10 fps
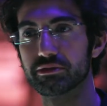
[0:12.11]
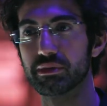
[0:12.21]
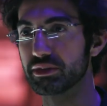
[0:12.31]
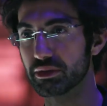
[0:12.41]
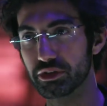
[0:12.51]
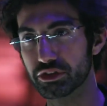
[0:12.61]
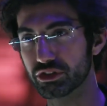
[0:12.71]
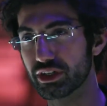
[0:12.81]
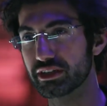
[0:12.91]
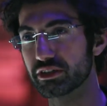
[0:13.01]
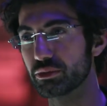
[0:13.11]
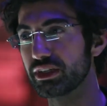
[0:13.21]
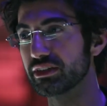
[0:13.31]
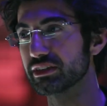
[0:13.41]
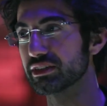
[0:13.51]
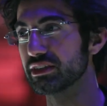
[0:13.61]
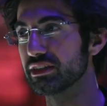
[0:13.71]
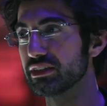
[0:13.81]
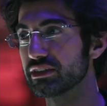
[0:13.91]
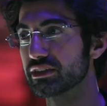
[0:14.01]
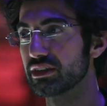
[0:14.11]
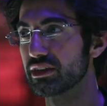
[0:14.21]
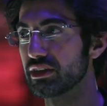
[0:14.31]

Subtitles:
maybe some of your strengths and weaknesses,